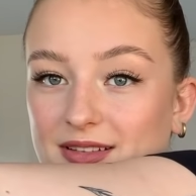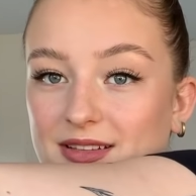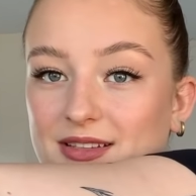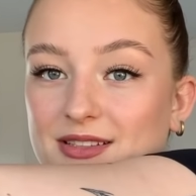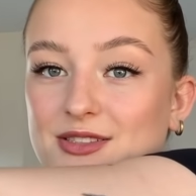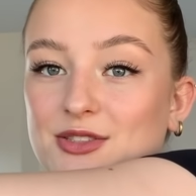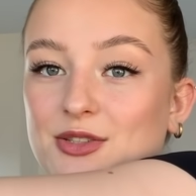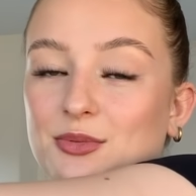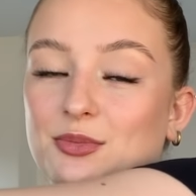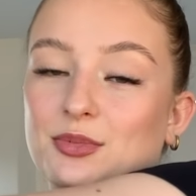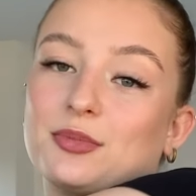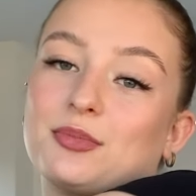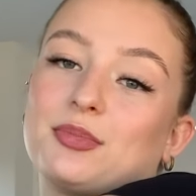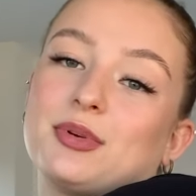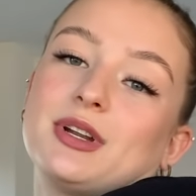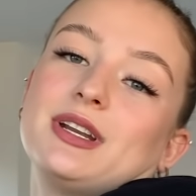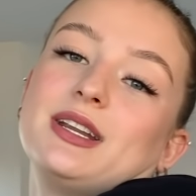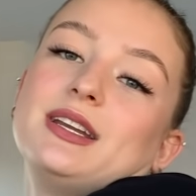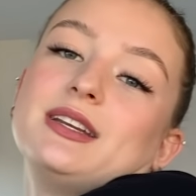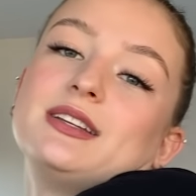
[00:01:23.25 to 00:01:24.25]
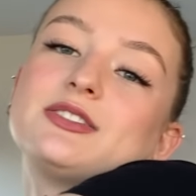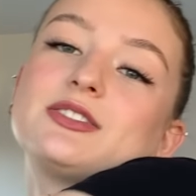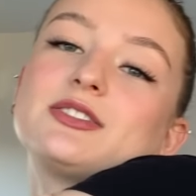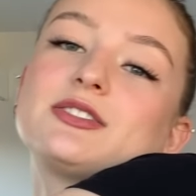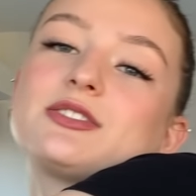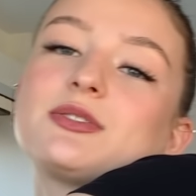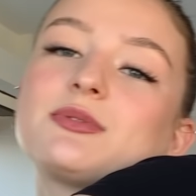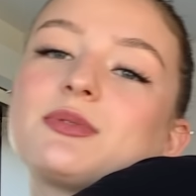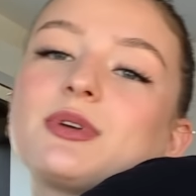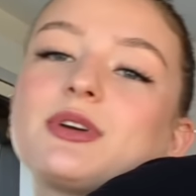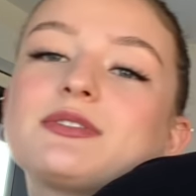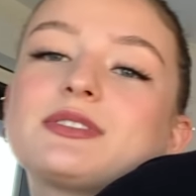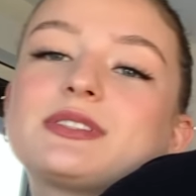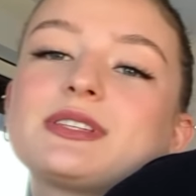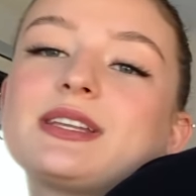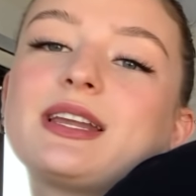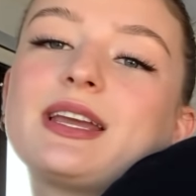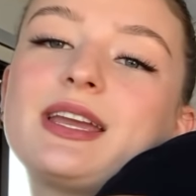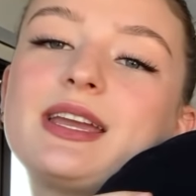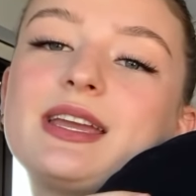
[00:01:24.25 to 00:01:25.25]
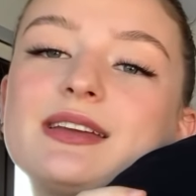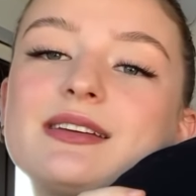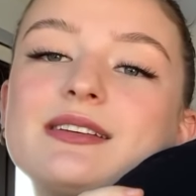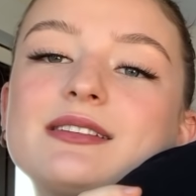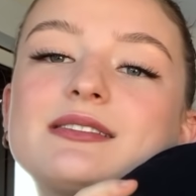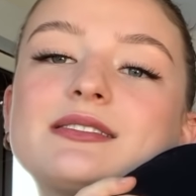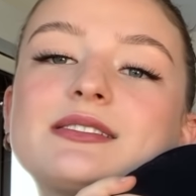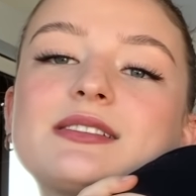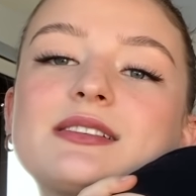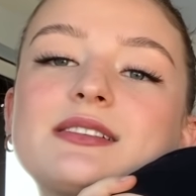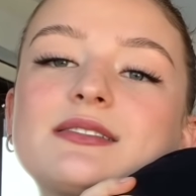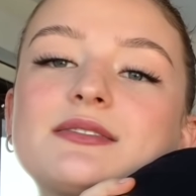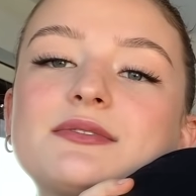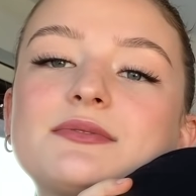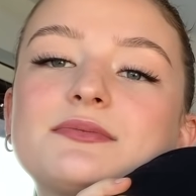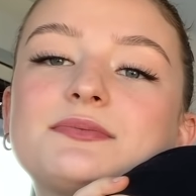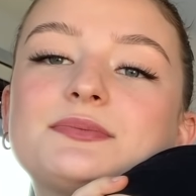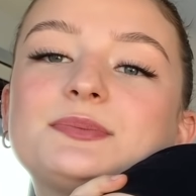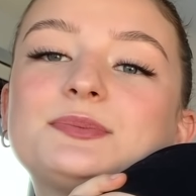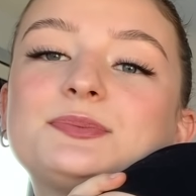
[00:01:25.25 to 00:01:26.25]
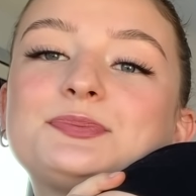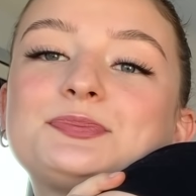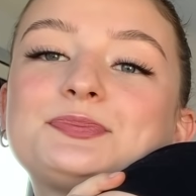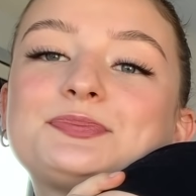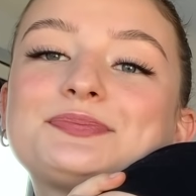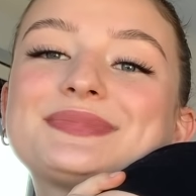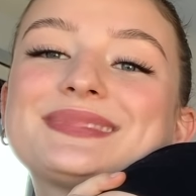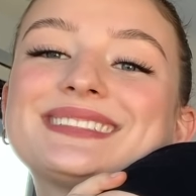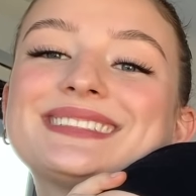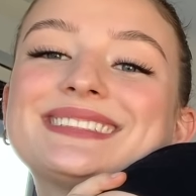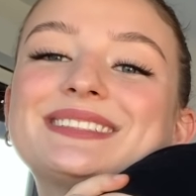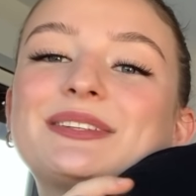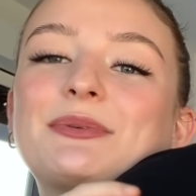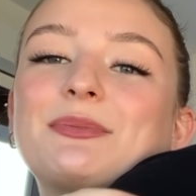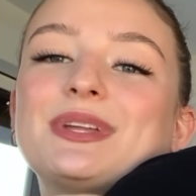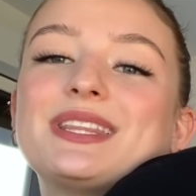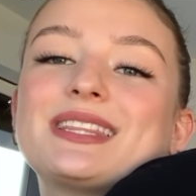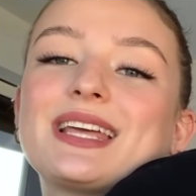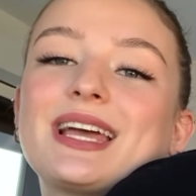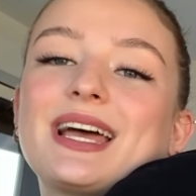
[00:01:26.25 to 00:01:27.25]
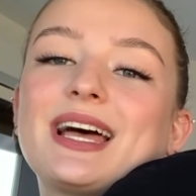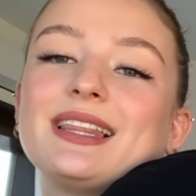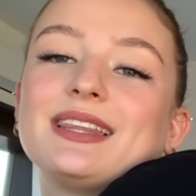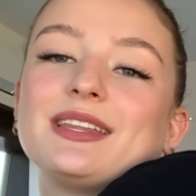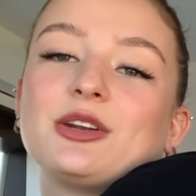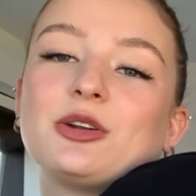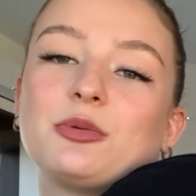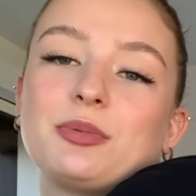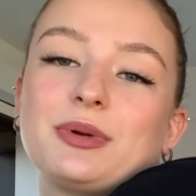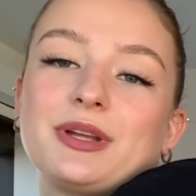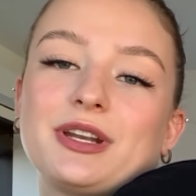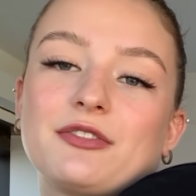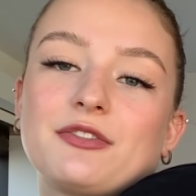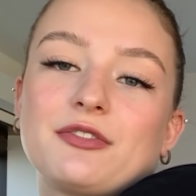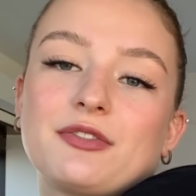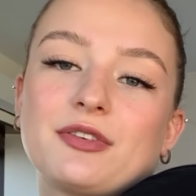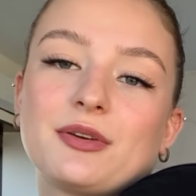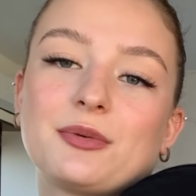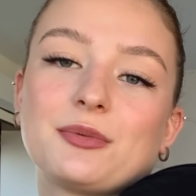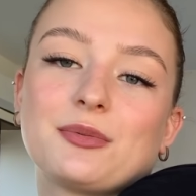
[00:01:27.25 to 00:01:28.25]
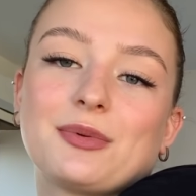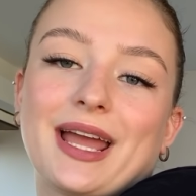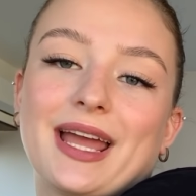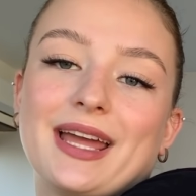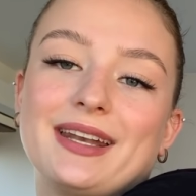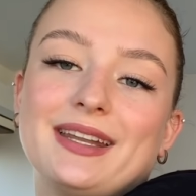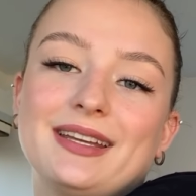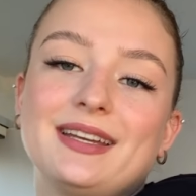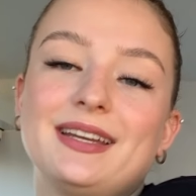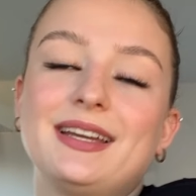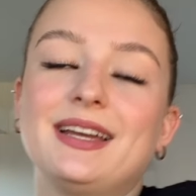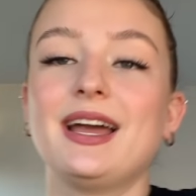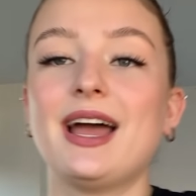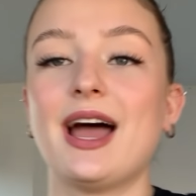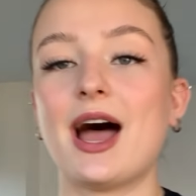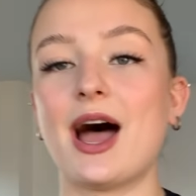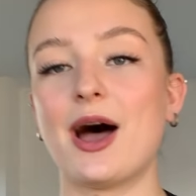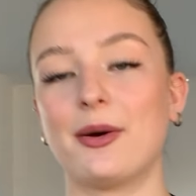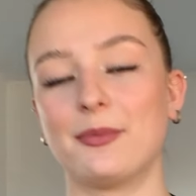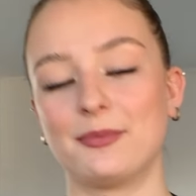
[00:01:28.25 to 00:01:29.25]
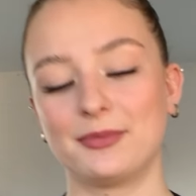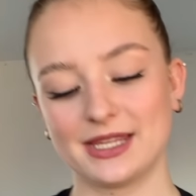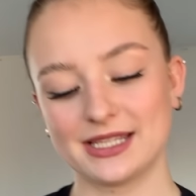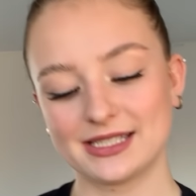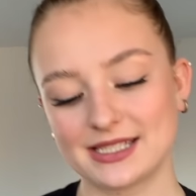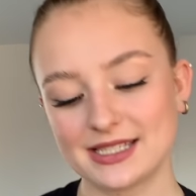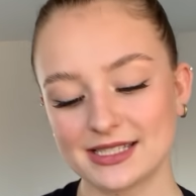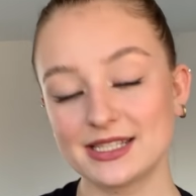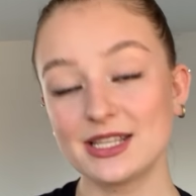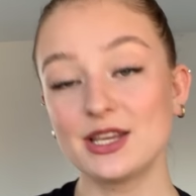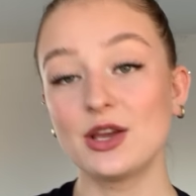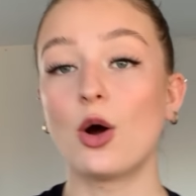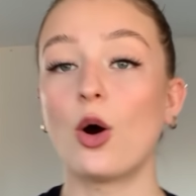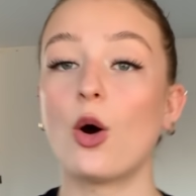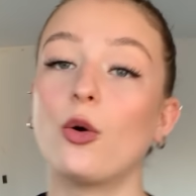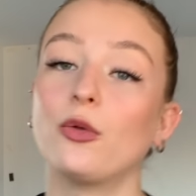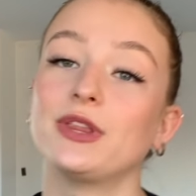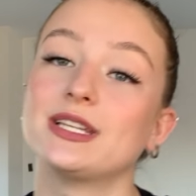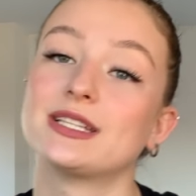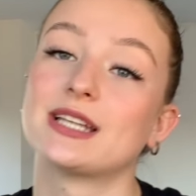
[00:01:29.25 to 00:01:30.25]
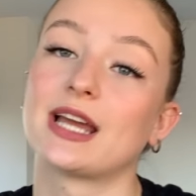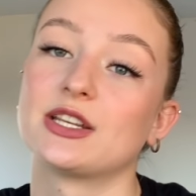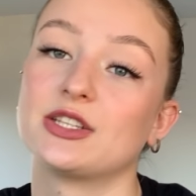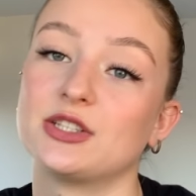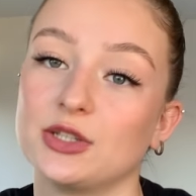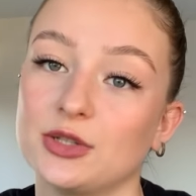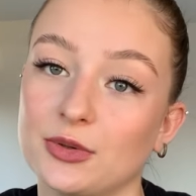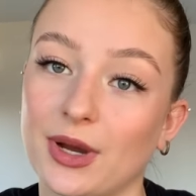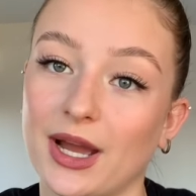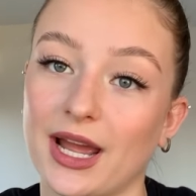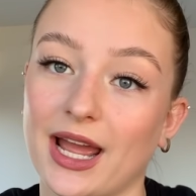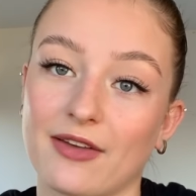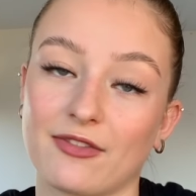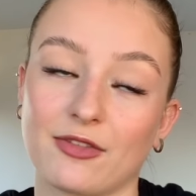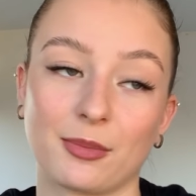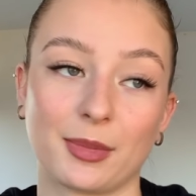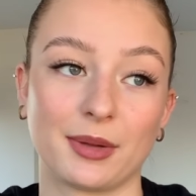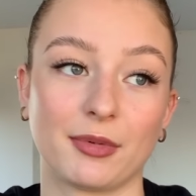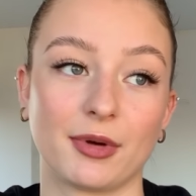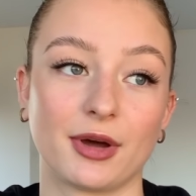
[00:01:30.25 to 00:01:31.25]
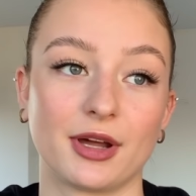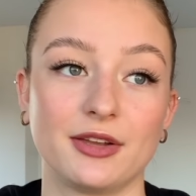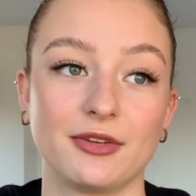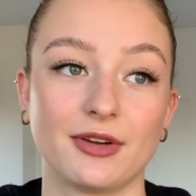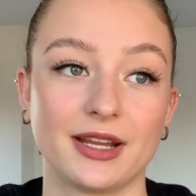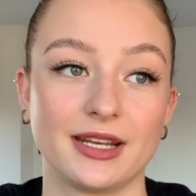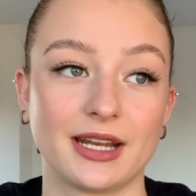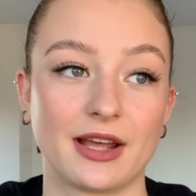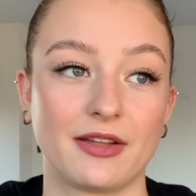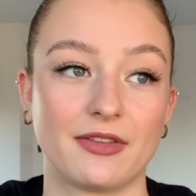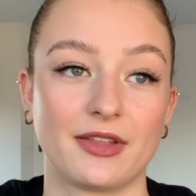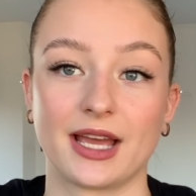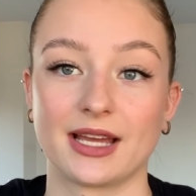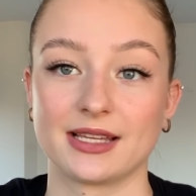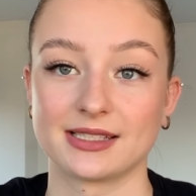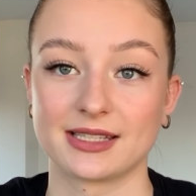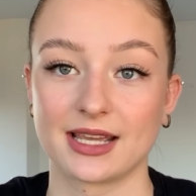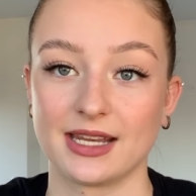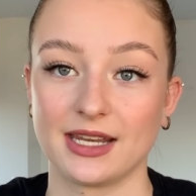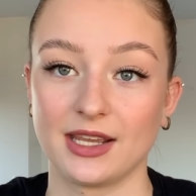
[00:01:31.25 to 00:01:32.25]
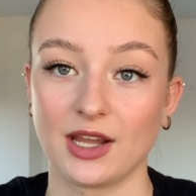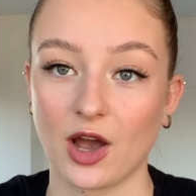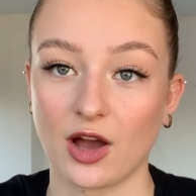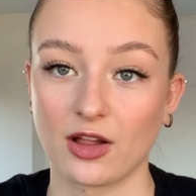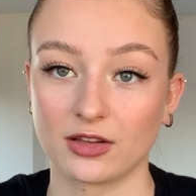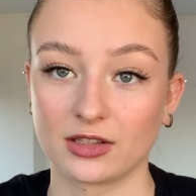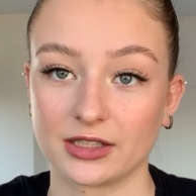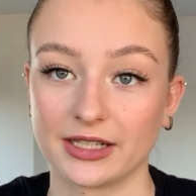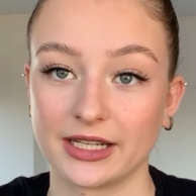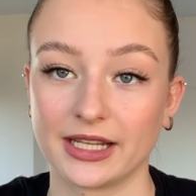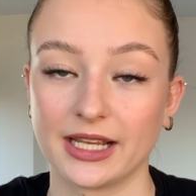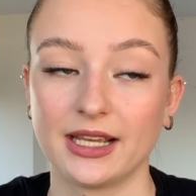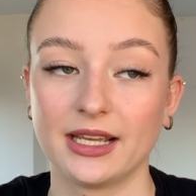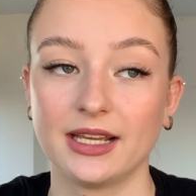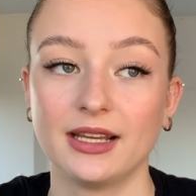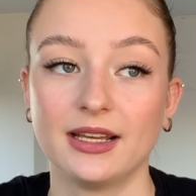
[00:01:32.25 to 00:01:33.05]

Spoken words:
It's super pretty. It's just a rose in a hand with a little bit of red. This is the only tattoo I have on my body right now that has any color in it.